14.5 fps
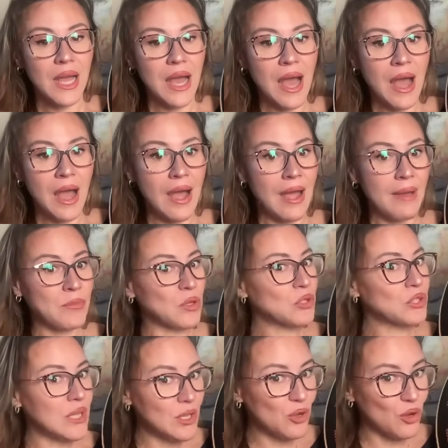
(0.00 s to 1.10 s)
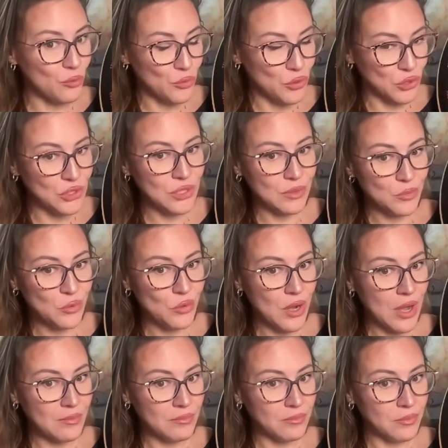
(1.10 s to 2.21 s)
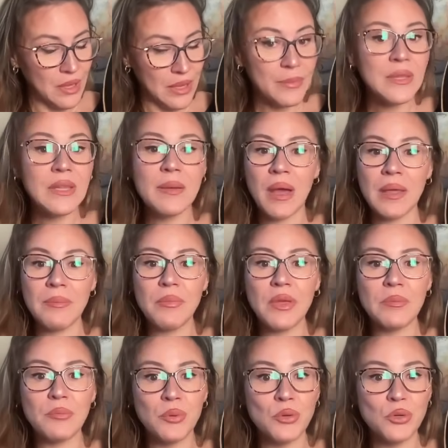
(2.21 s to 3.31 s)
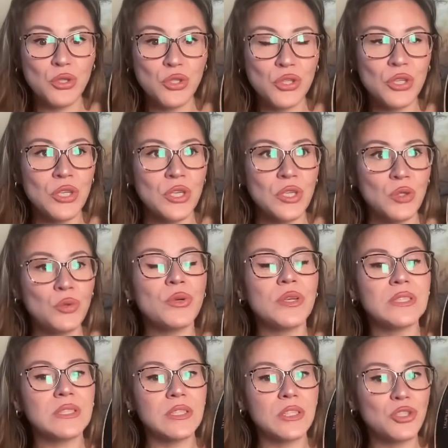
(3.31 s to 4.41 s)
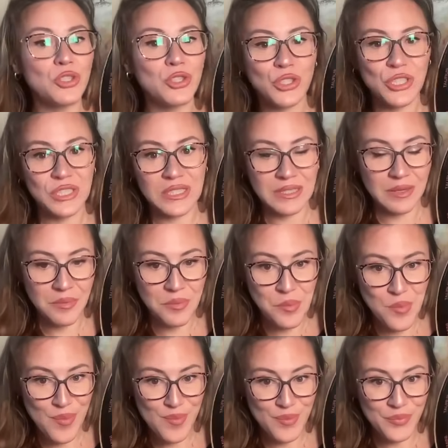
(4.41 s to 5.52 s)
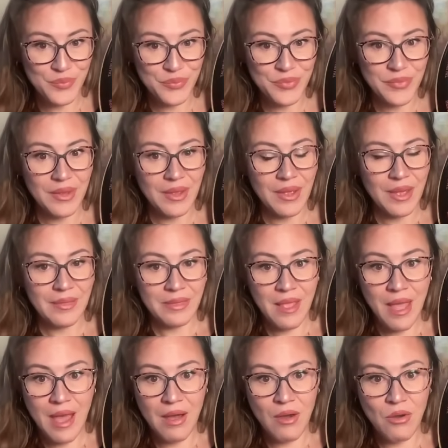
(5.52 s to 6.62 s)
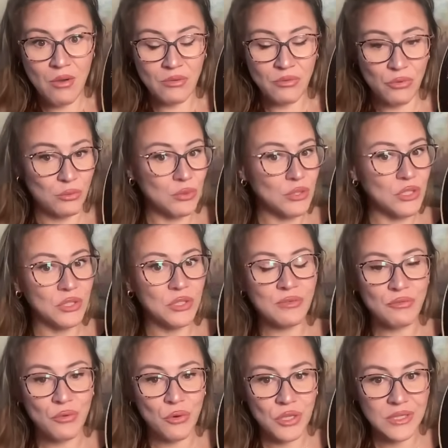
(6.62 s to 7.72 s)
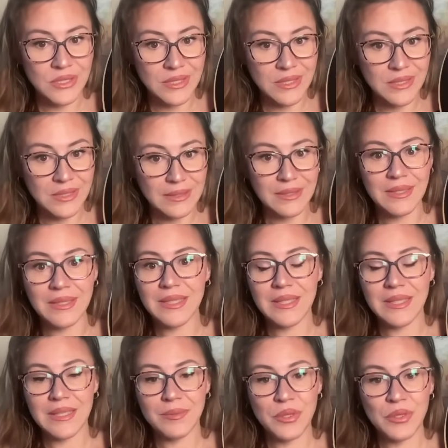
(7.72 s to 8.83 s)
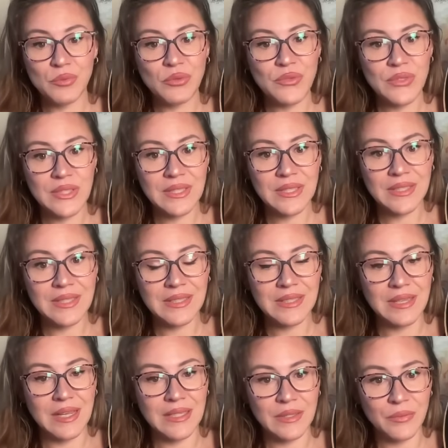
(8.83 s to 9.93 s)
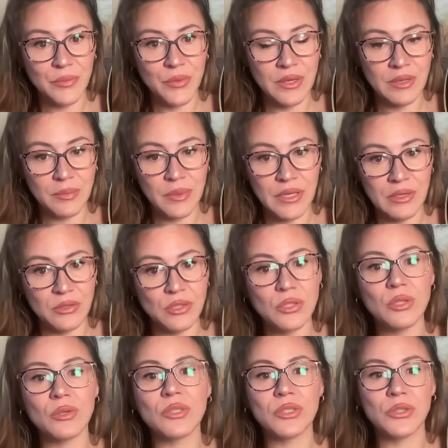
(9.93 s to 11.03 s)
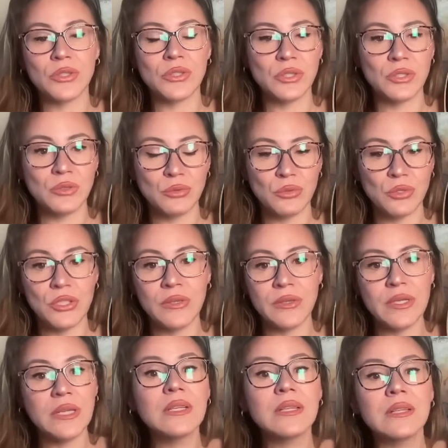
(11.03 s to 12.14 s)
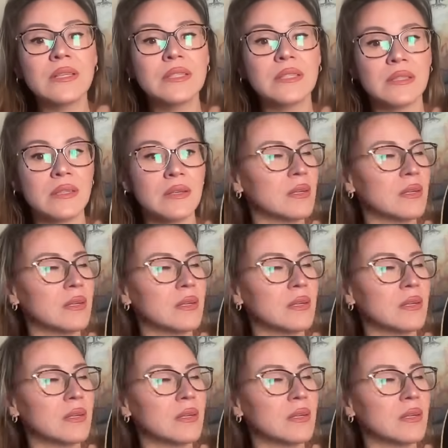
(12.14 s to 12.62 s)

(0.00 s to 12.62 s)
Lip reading: I am not saying communism will come. Maybe there might be a push towards such system, now from certain forces, but we've seen this doesn't work because it always turns into tyranny, at least at the